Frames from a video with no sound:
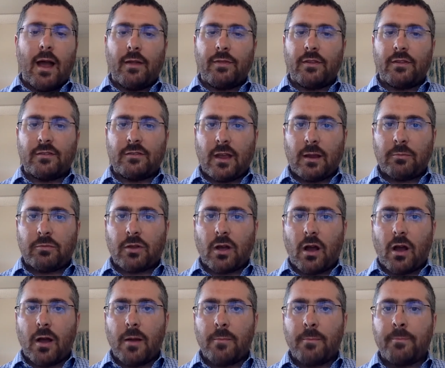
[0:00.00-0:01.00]
At the same
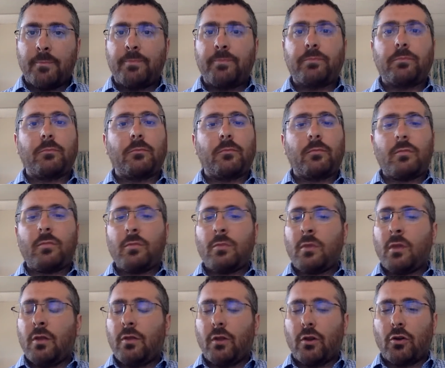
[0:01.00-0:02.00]
time,
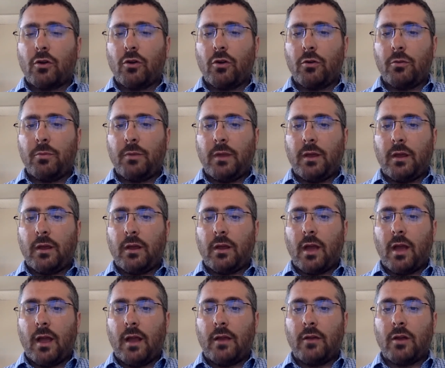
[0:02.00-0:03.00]
there could
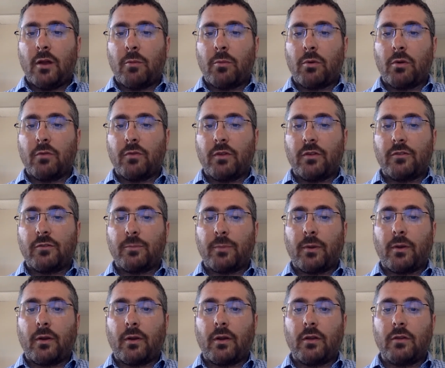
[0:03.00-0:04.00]
be a number of
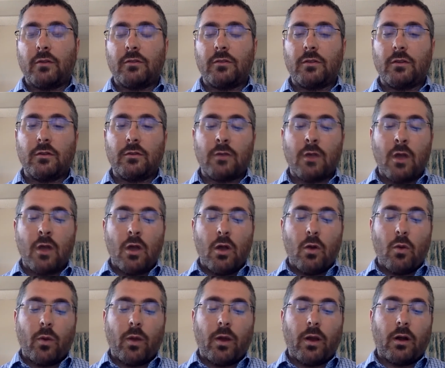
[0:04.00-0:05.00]
experiences
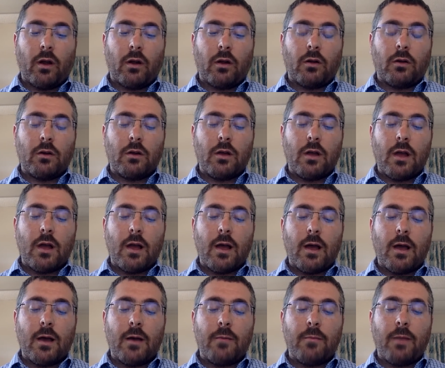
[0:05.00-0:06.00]
where
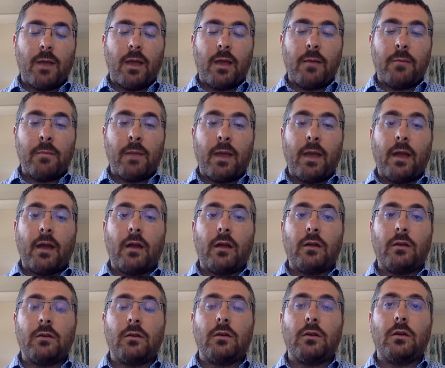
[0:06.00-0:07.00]
um, a
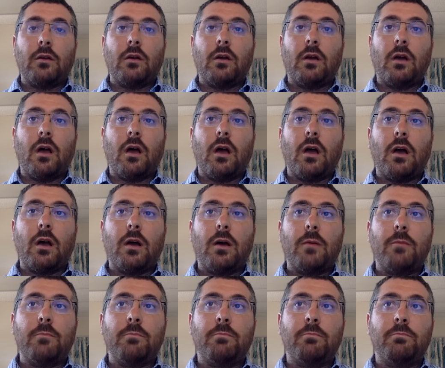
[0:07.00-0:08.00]
man,
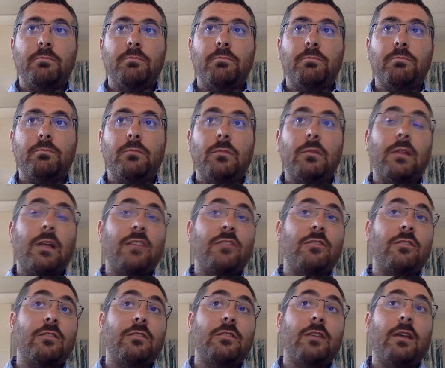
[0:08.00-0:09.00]
um,
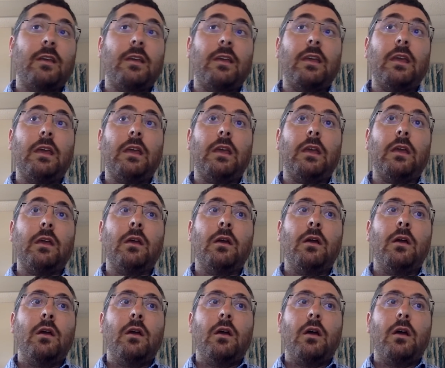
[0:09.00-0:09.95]
let's just say he